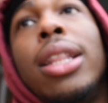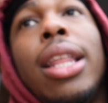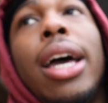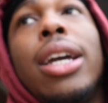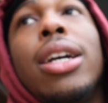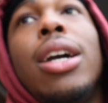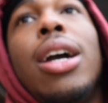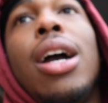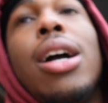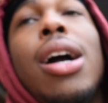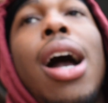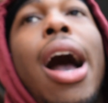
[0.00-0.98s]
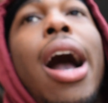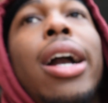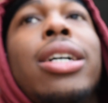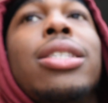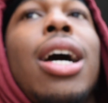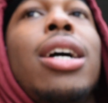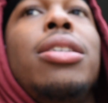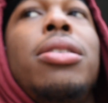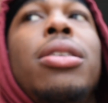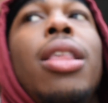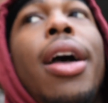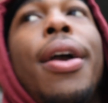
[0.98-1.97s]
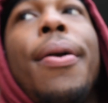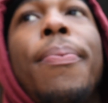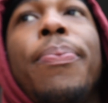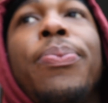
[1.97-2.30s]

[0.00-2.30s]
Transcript: Like, because honestly, like,